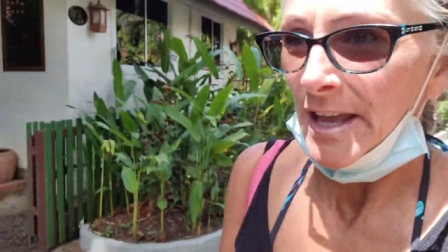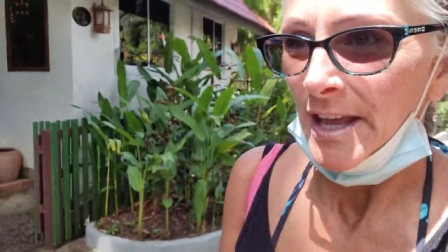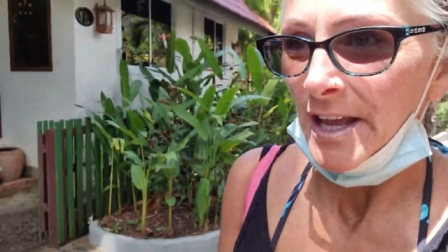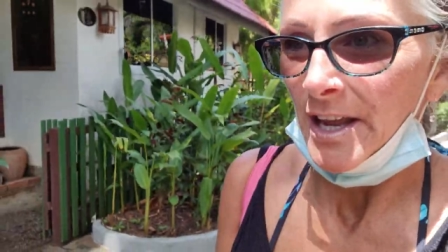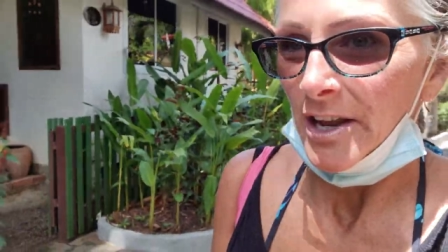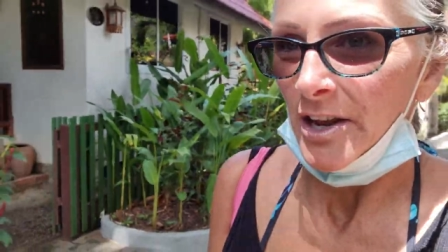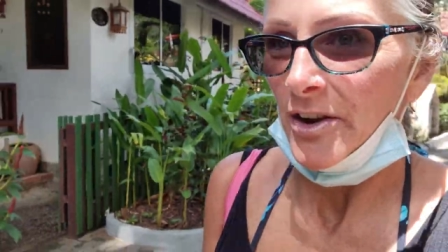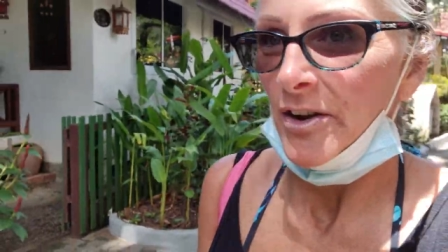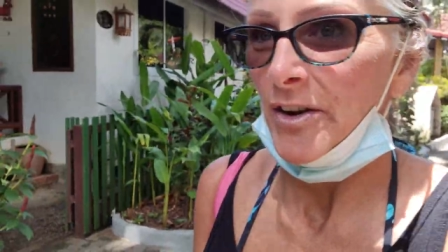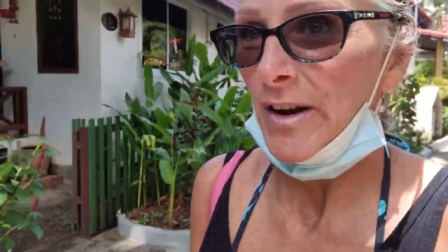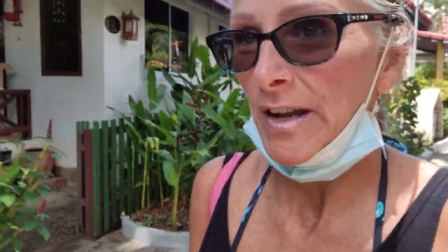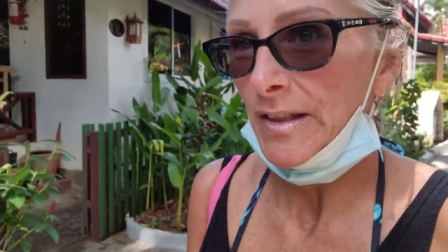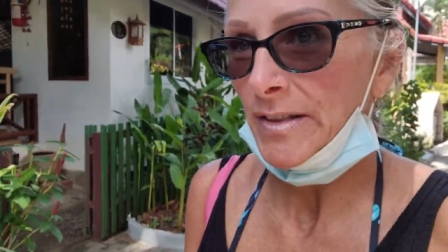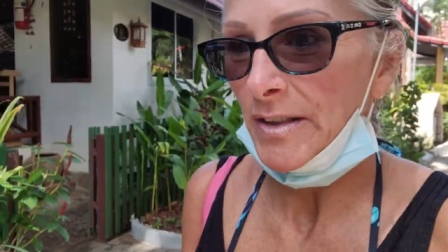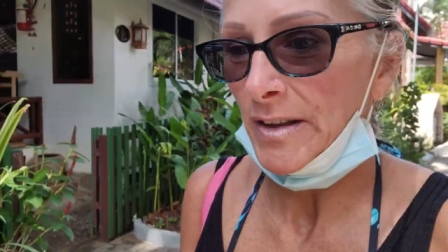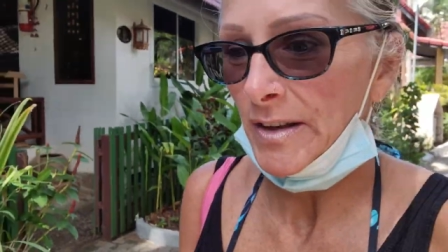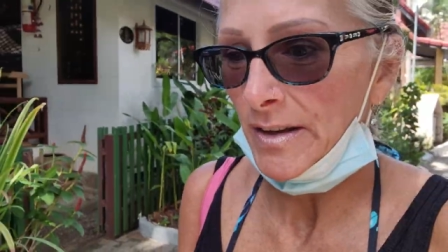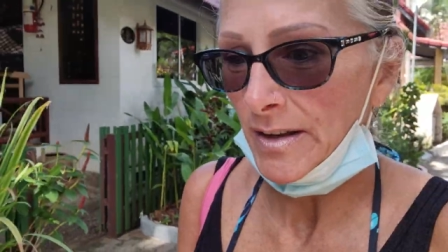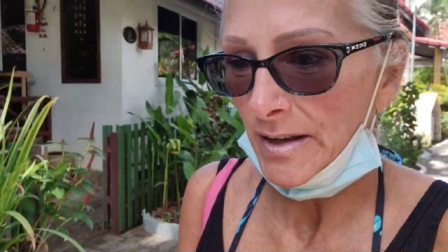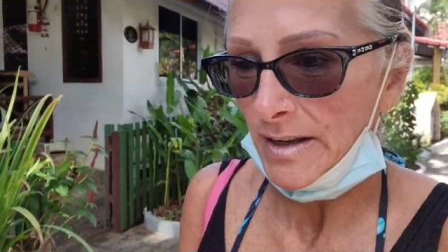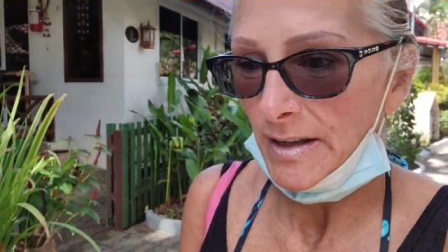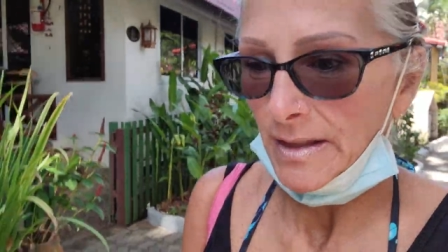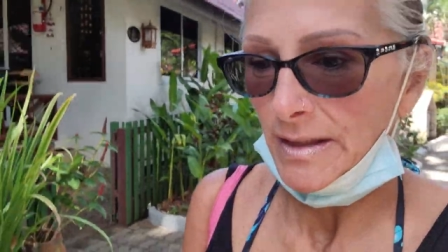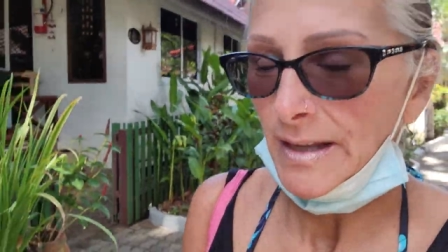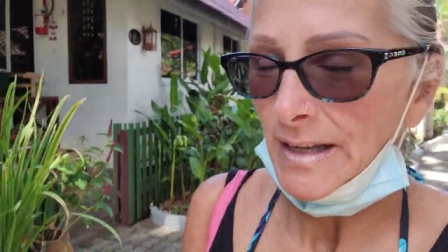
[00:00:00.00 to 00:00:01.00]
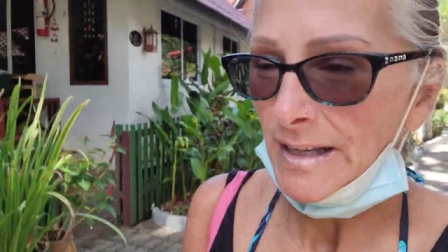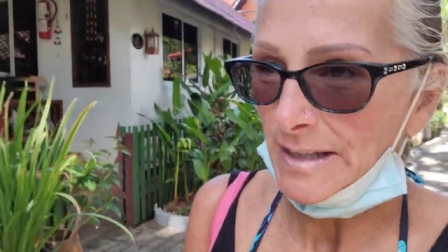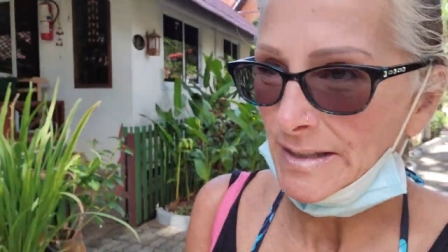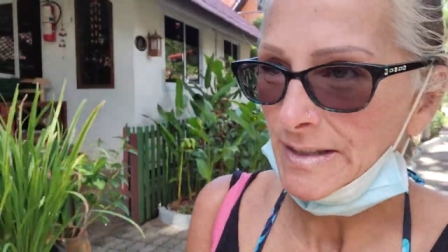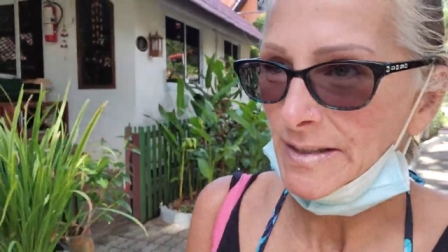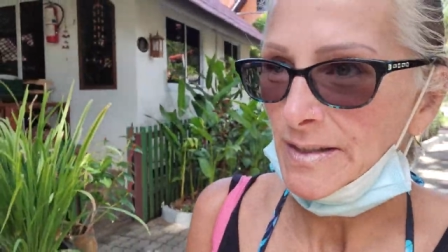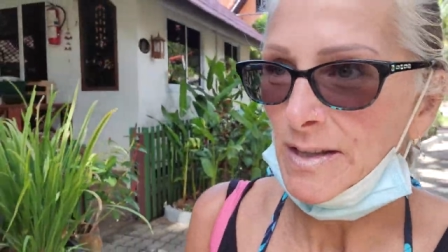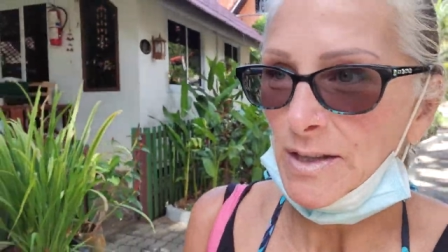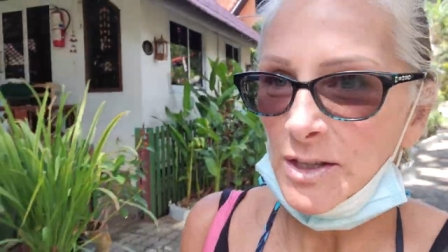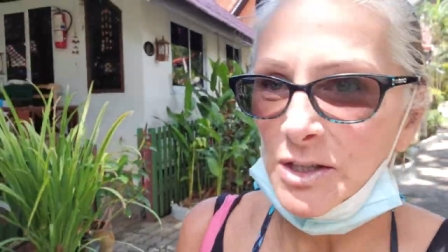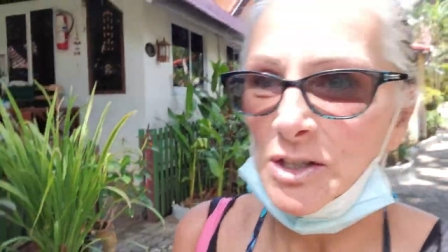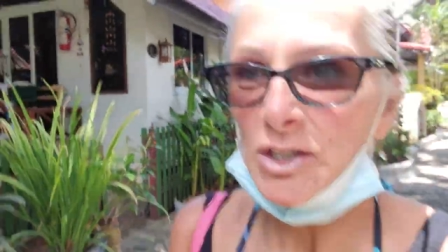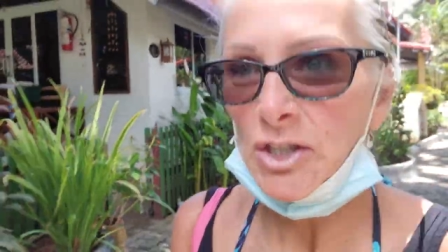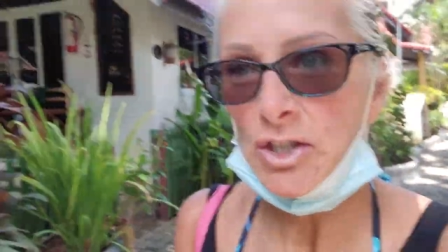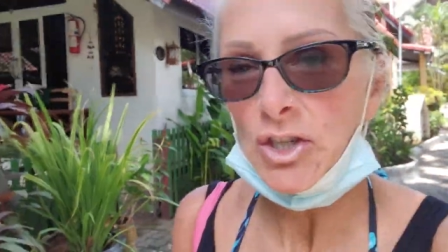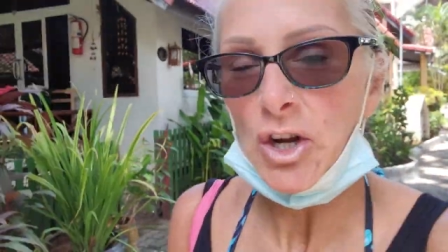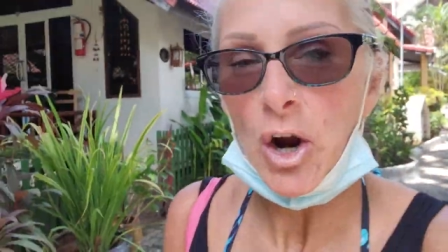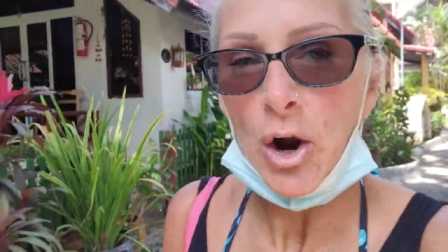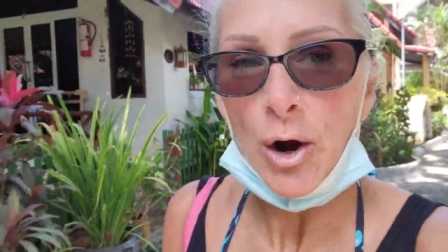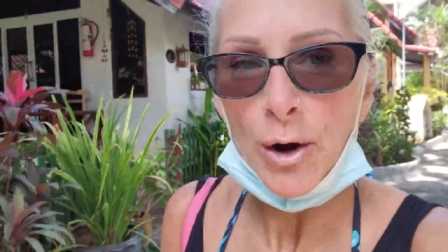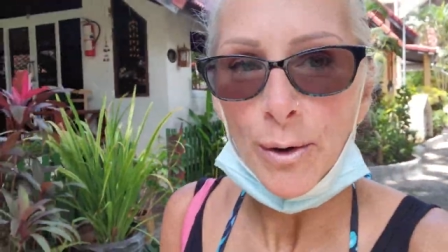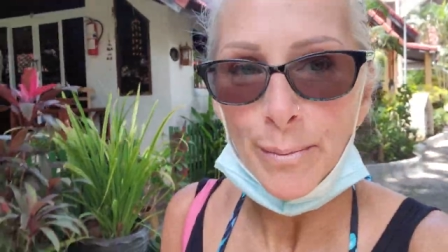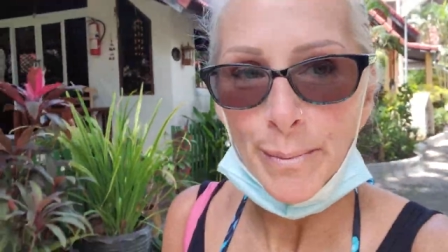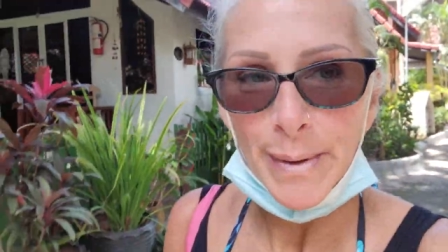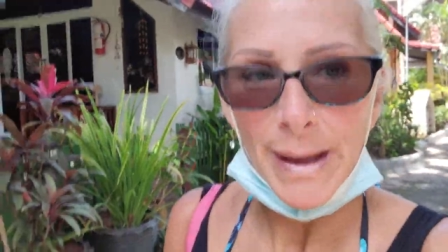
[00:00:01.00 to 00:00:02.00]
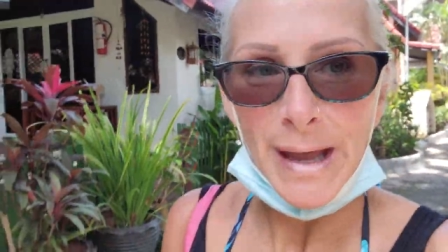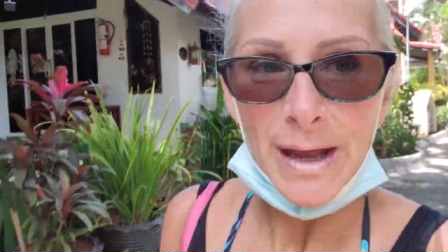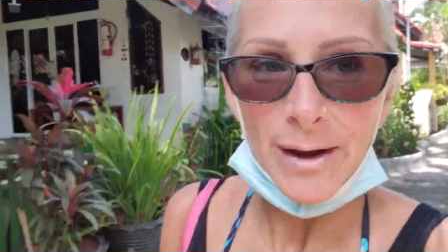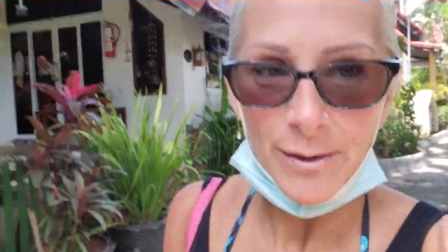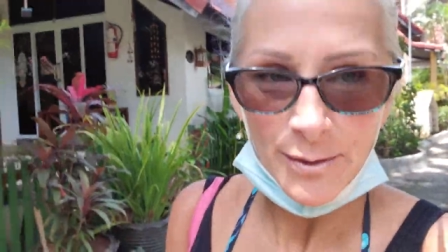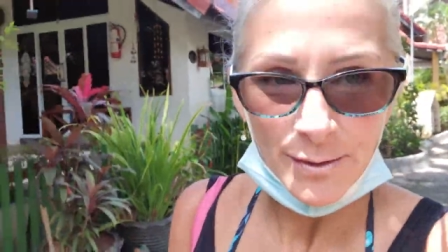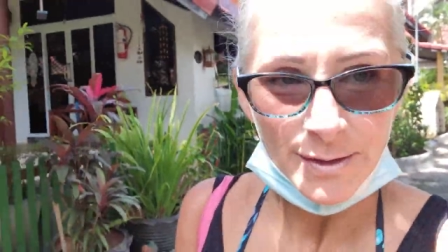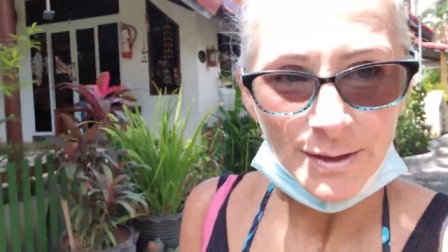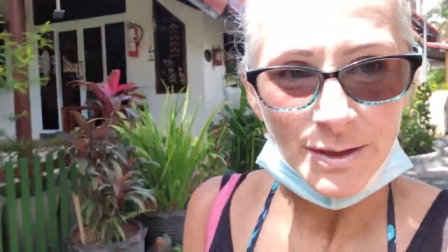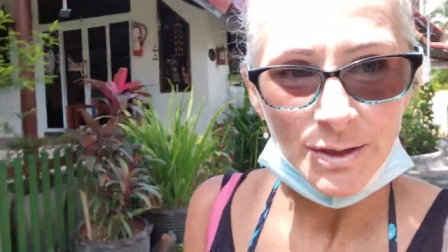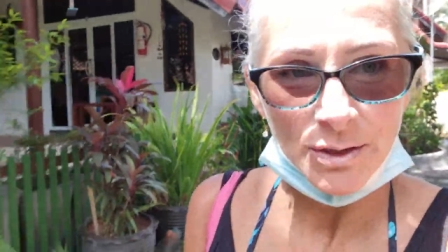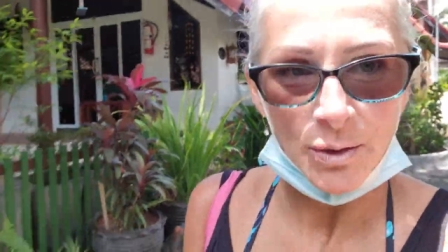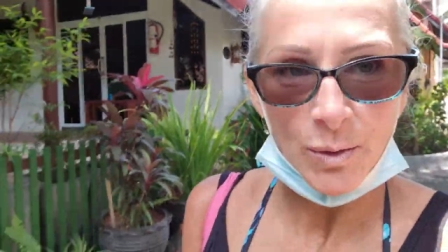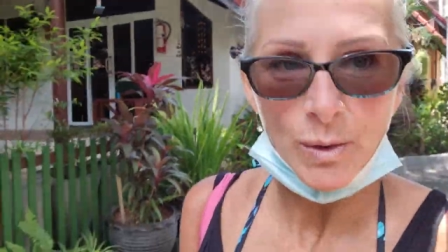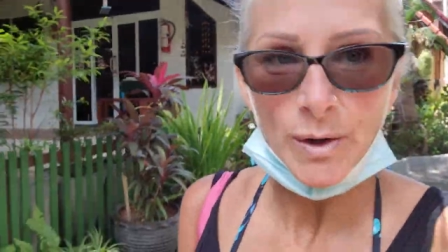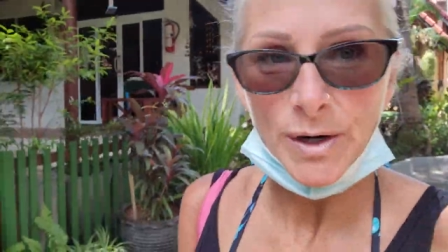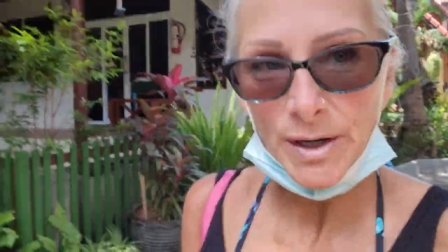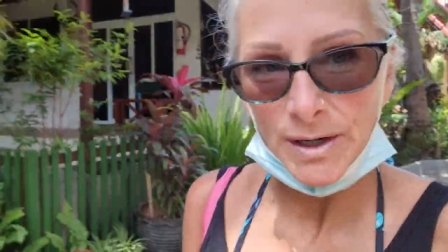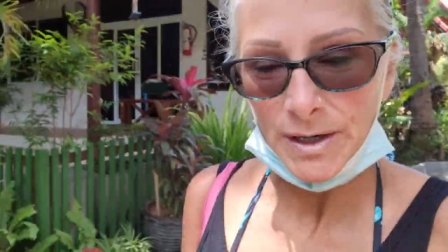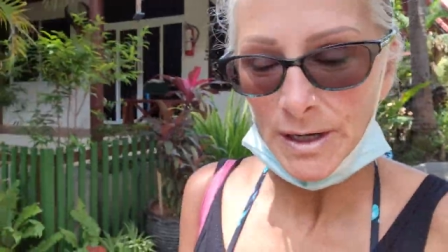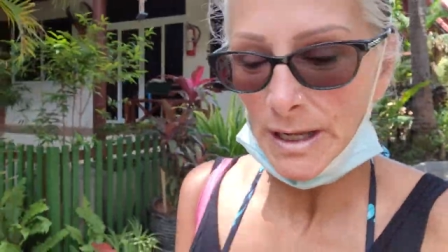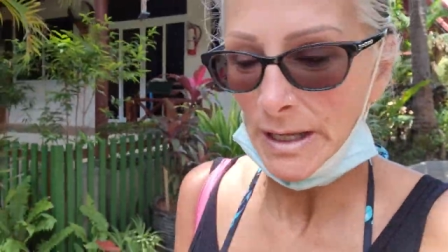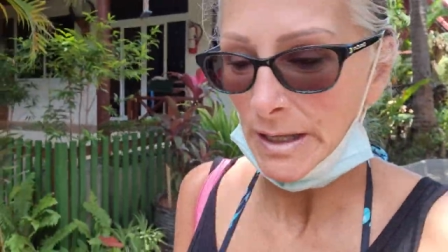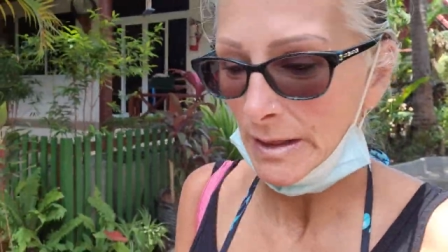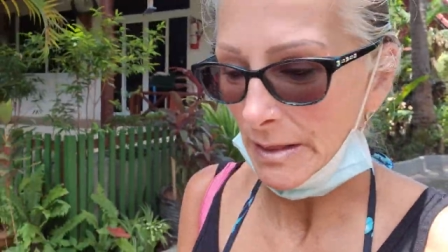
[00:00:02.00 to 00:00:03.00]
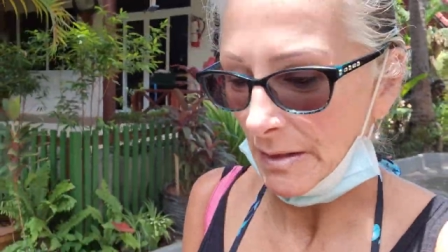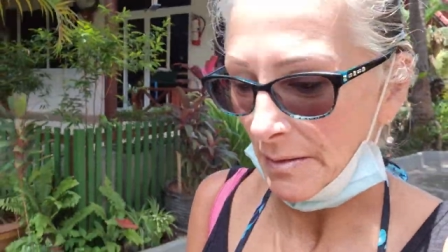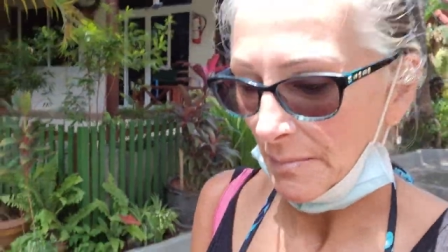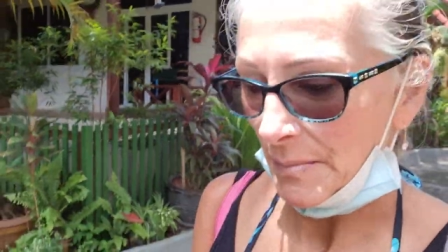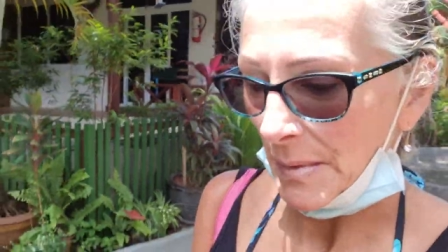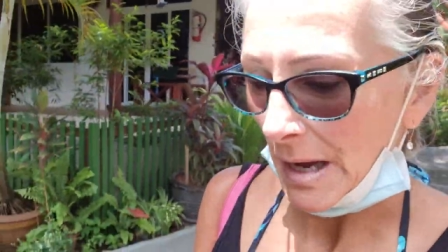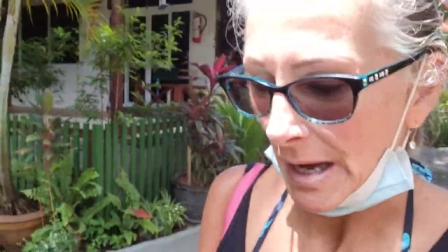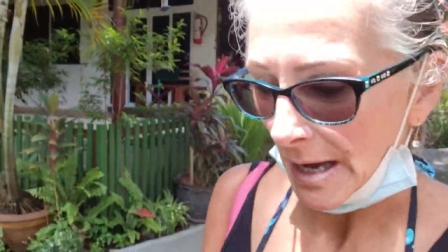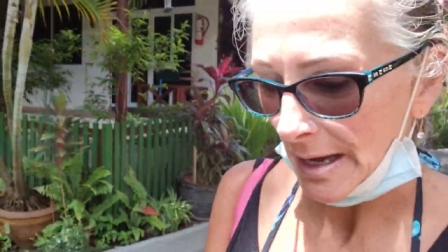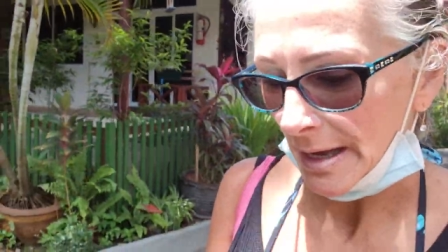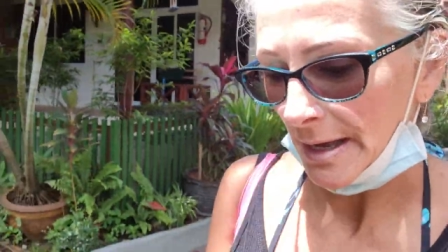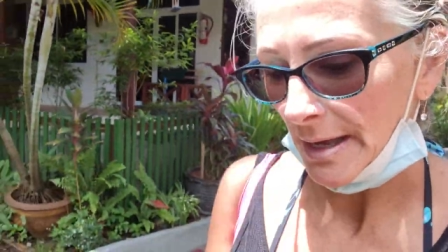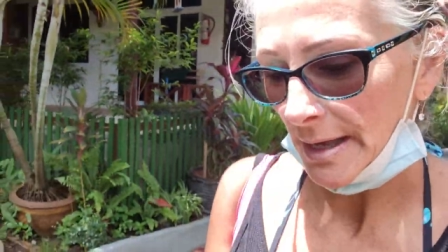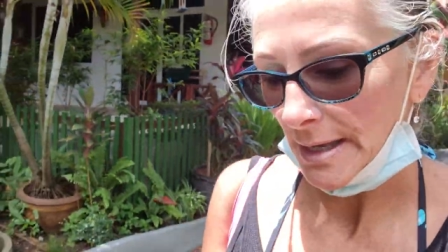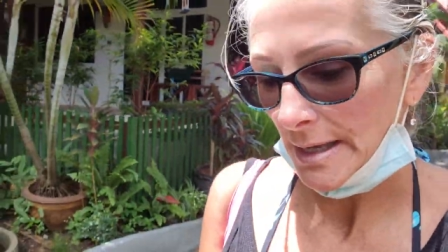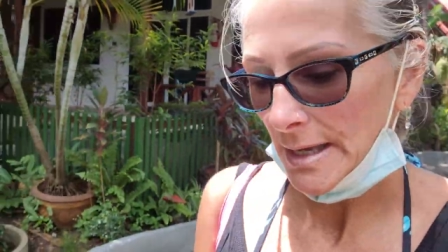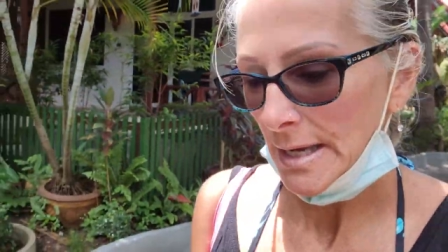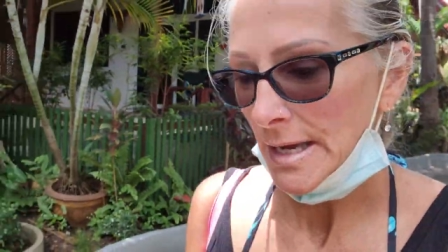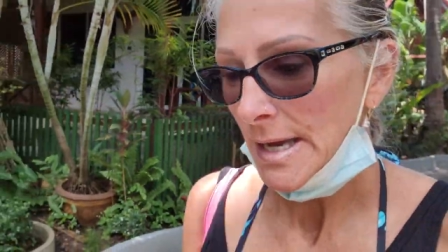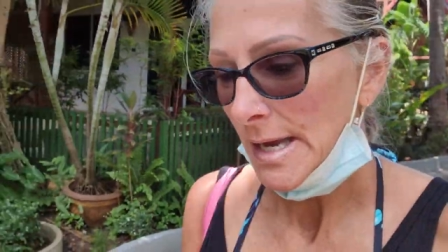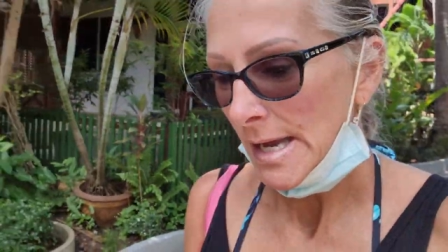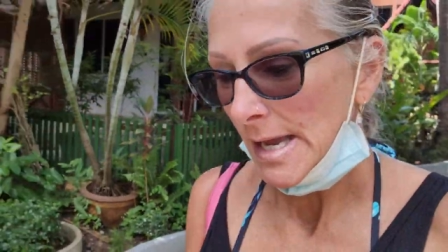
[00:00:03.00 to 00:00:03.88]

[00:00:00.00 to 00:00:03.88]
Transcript: here at the, I think it's the Star Bay Resort in Lamai.